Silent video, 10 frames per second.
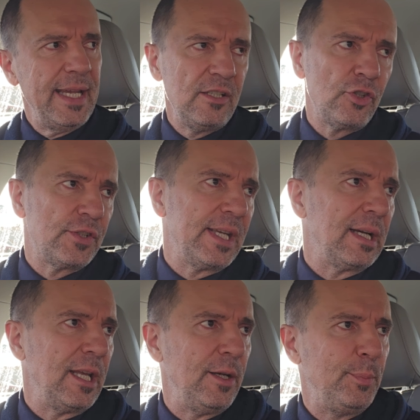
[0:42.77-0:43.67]

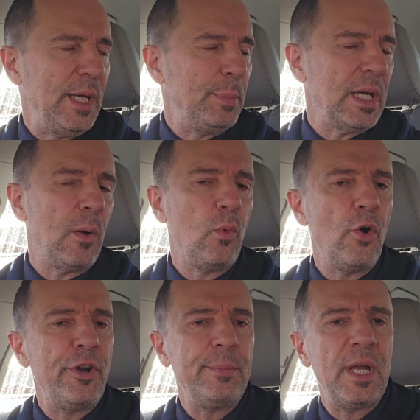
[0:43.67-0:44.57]
Interestingly, people are
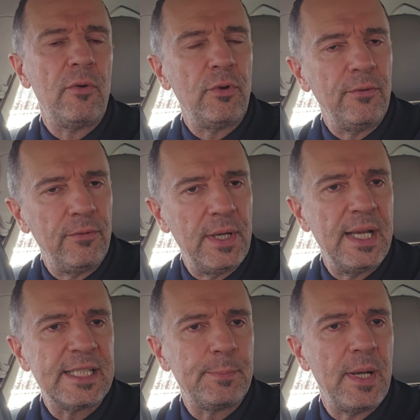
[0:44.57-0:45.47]
worried about
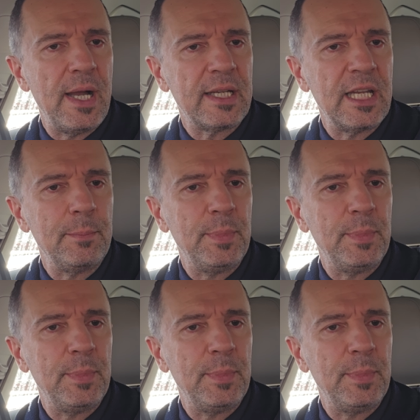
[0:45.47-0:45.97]
reverse parking,